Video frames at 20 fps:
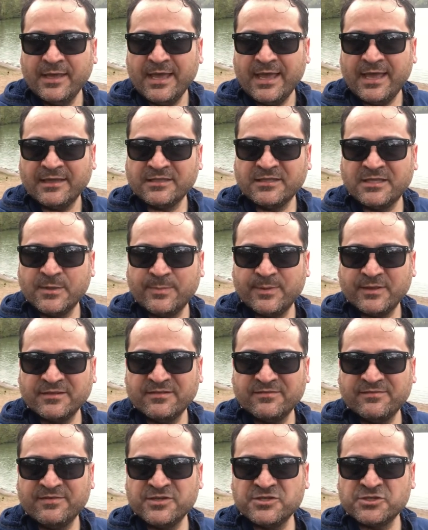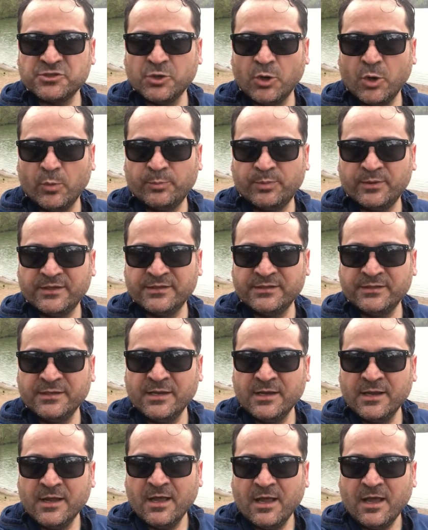and keeping the vision open.
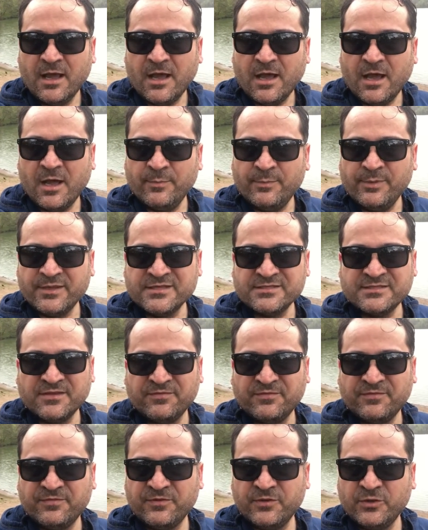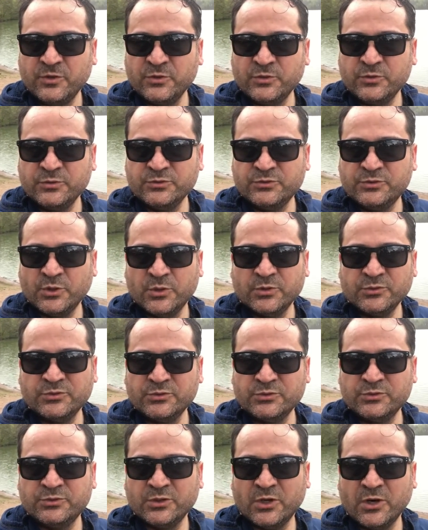Uh, because if you don't
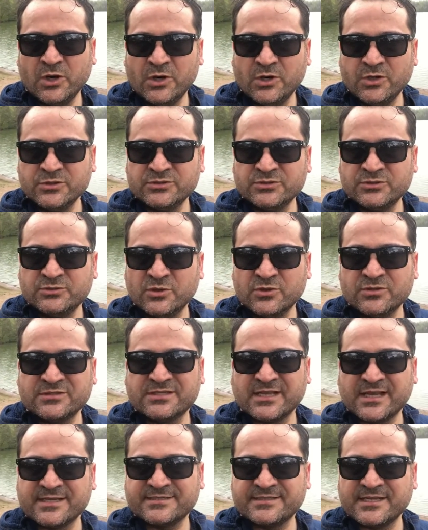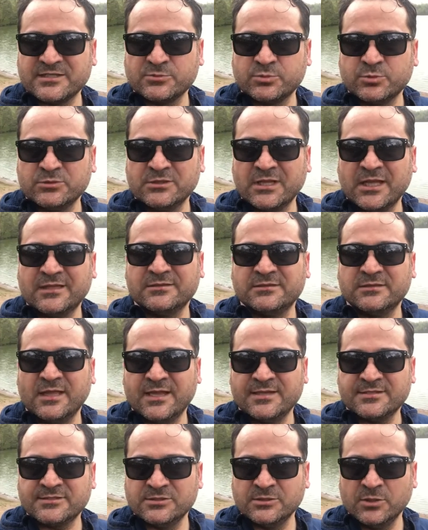do those, those success will not
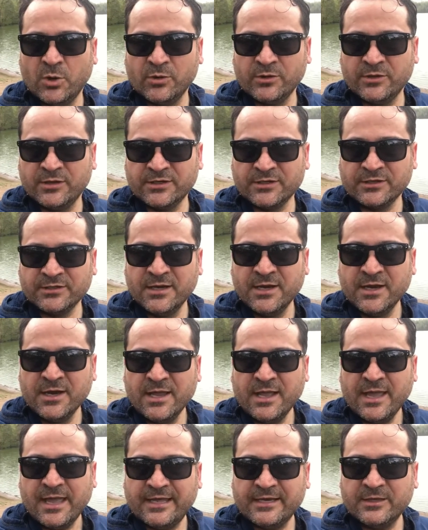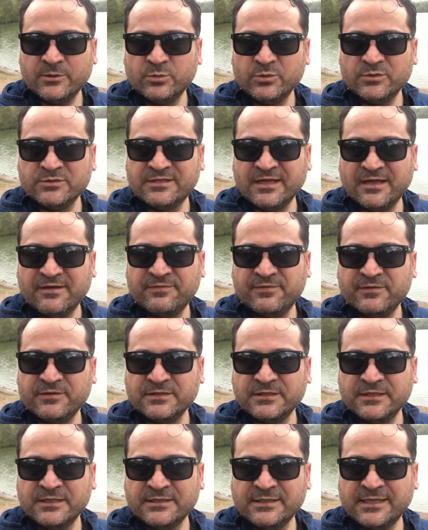last longer, and it will
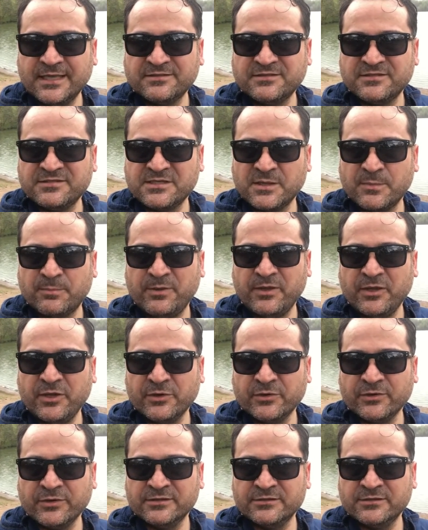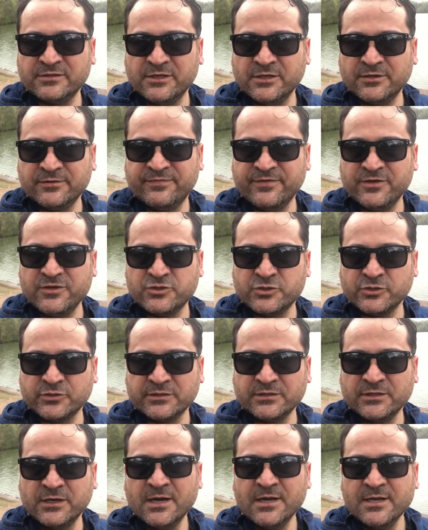definitely get disappear in the near
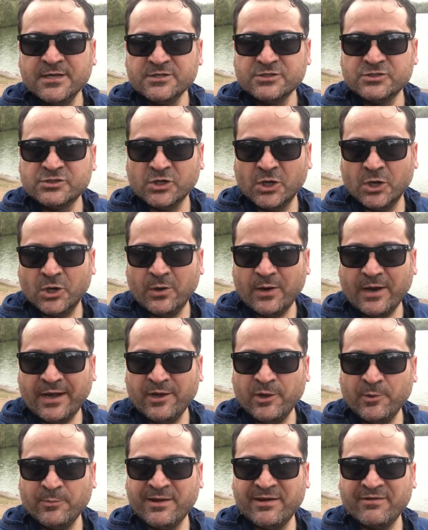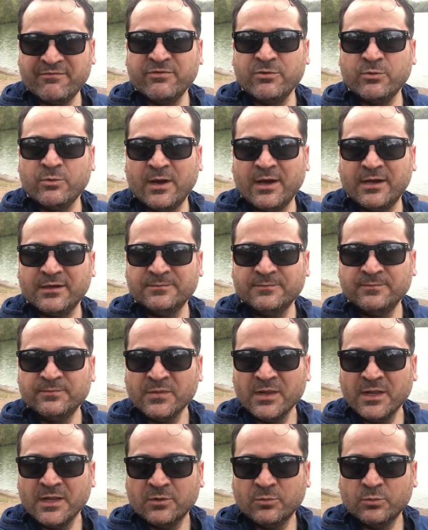future. So I hope everyone
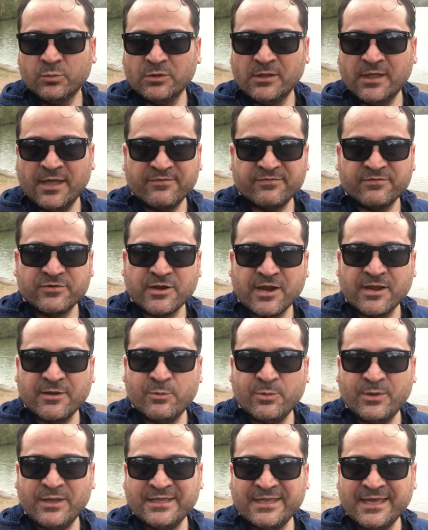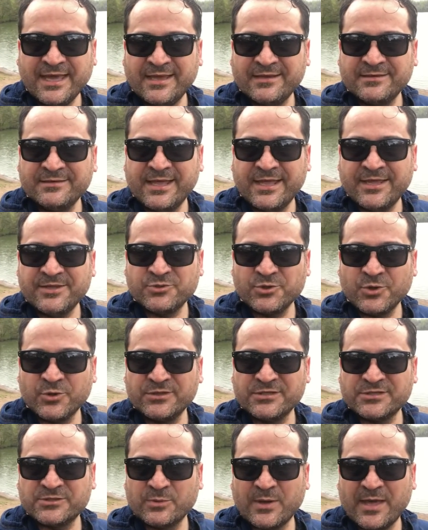will have great weekend,
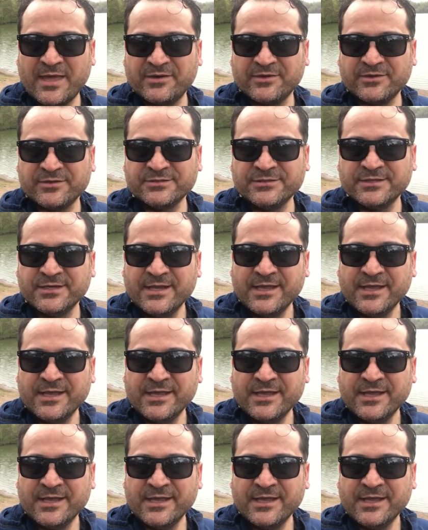enjoy this weather,